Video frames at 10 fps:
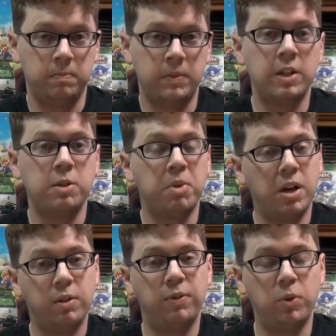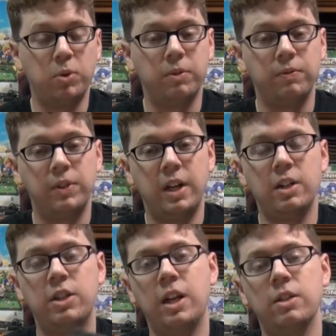That's a mouthful. If you get a
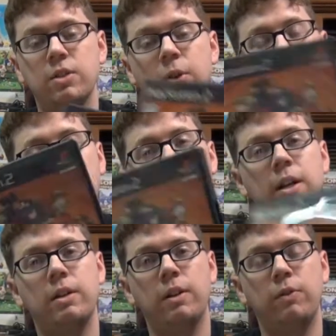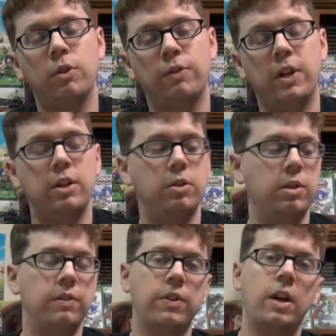chance, though, play it. If you're a fan of
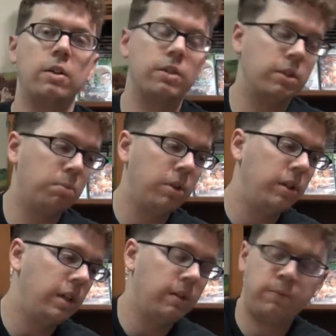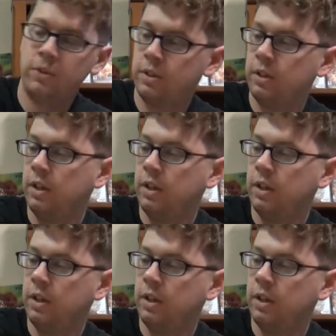2D fighters, it's pretty damn fun.